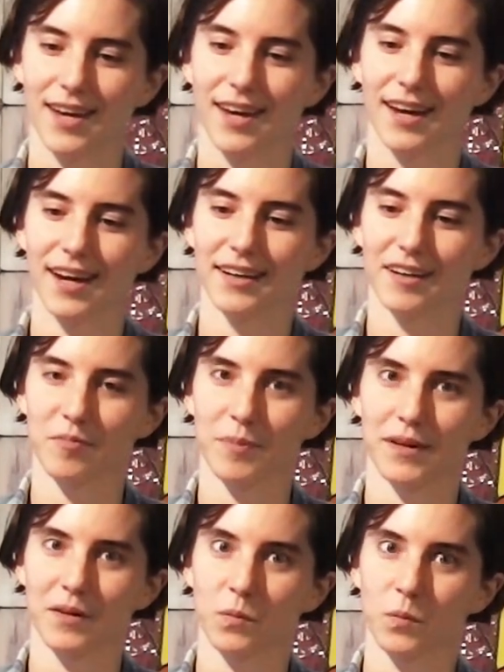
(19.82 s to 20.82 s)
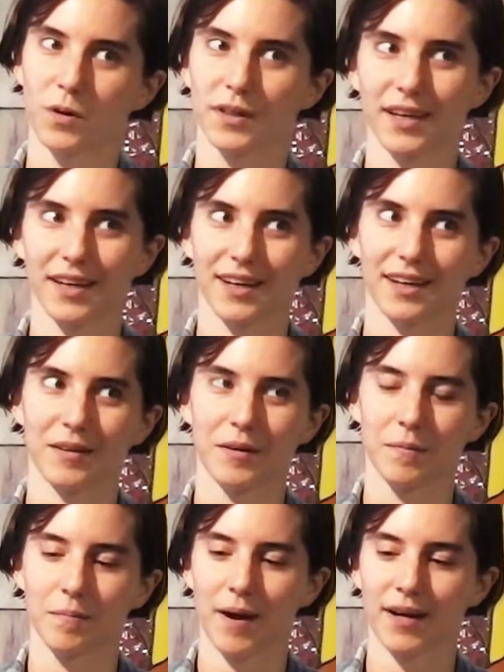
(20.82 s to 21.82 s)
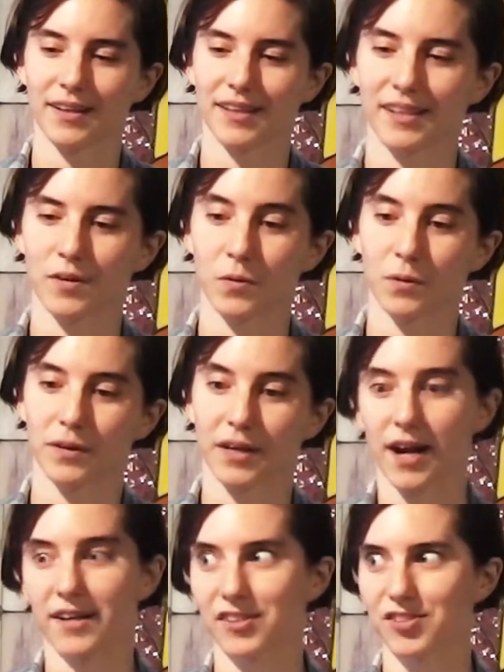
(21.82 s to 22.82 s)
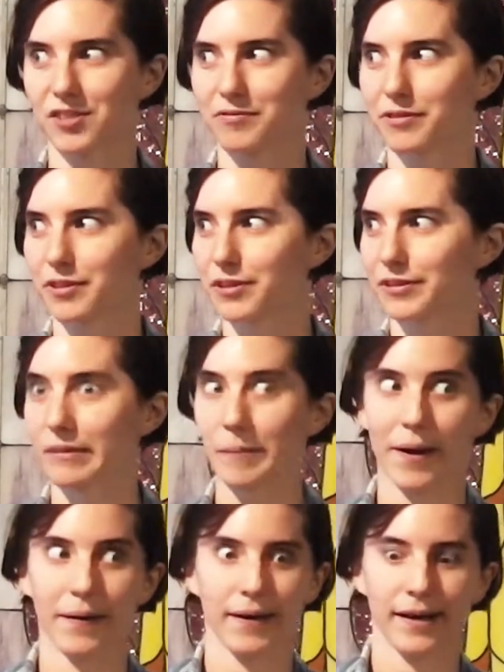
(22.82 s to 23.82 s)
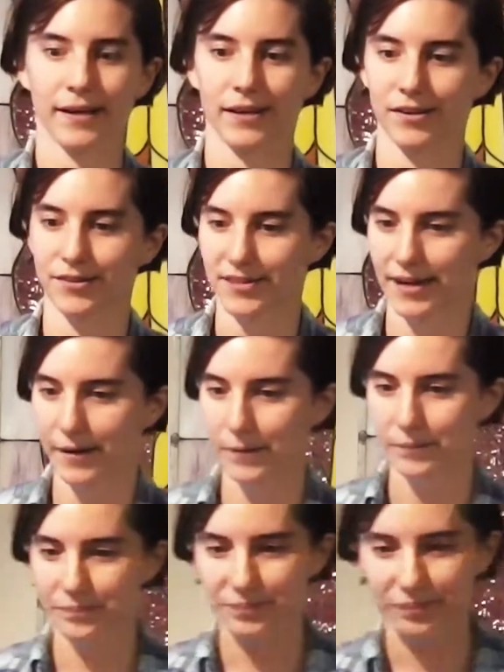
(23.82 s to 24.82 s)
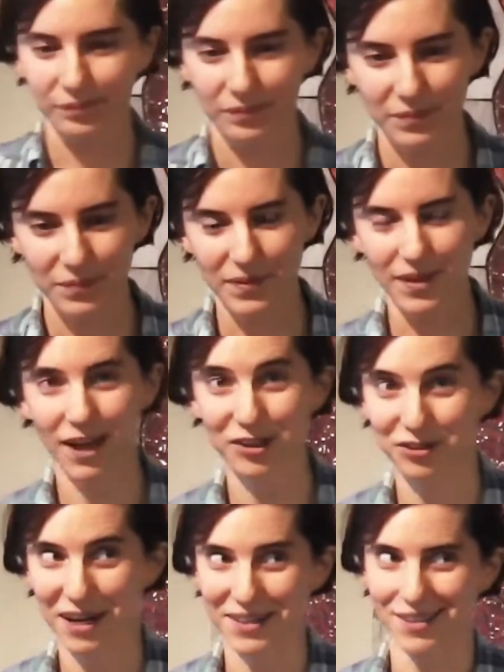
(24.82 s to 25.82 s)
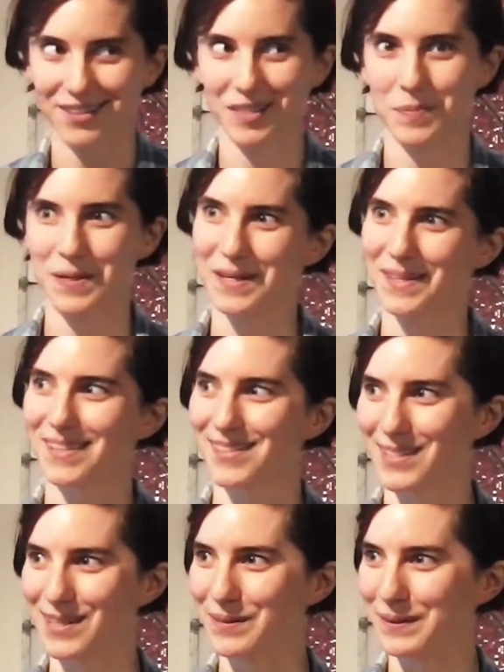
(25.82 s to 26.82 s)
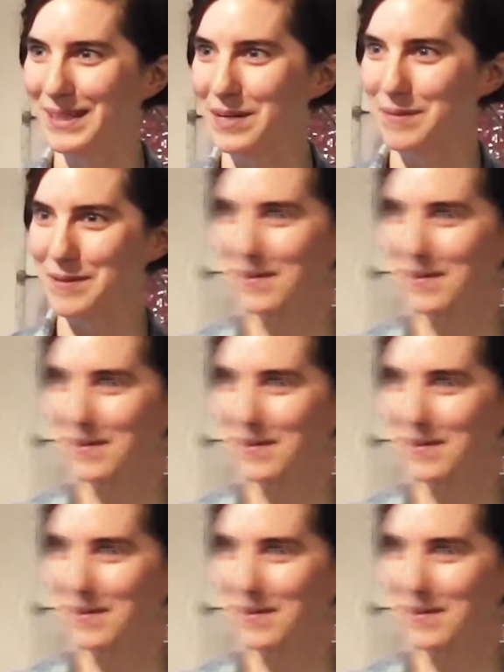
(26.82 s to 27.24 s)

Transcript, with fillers: and I've been working in botany or ecology for about eight years now. I'll try to speak slowly. I'm a